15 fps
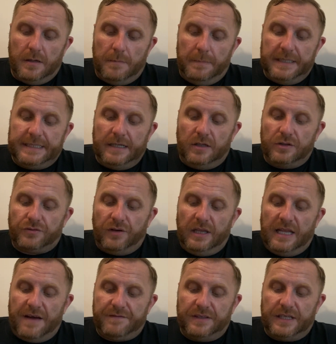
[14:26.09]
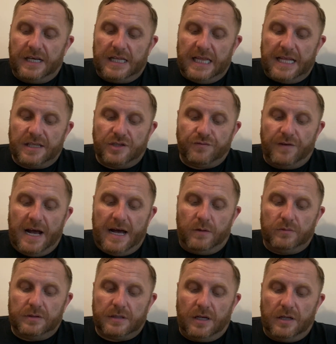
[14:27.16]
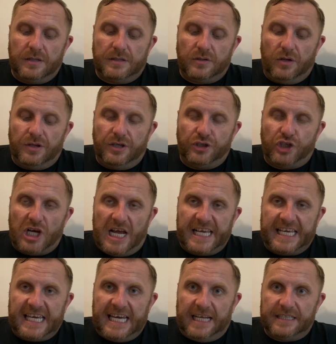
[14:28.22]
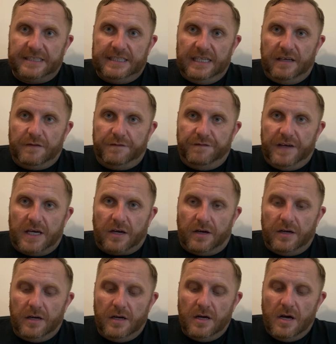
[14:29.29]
Matilda and Lavender glanced round and saw the gigantic figure